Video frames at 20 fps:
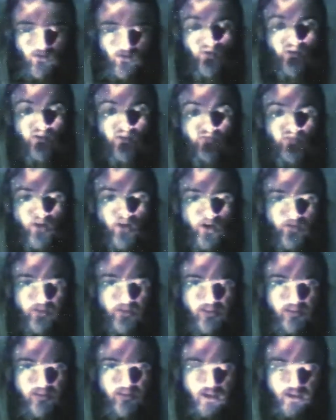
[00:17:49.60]
When
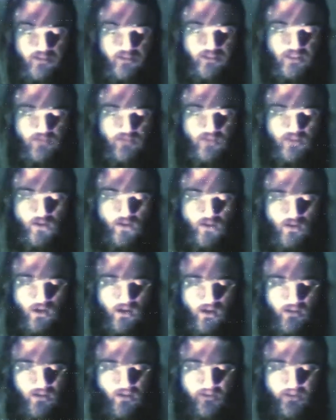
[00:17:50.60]
all you've known is
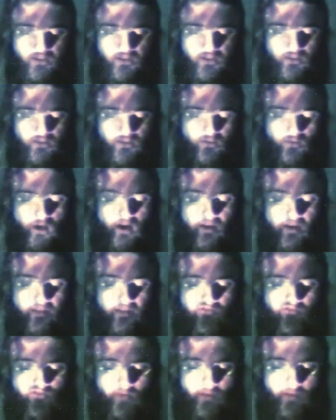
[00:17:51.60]
darkness for so long
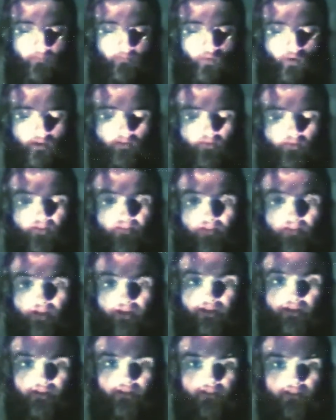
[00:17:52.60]
that you can't even
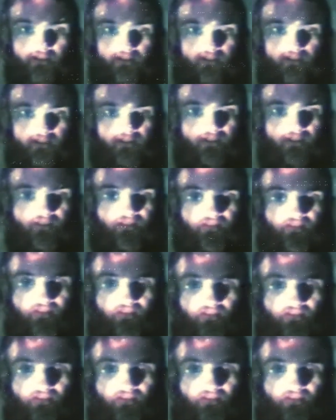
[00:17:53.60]
remember what looks like,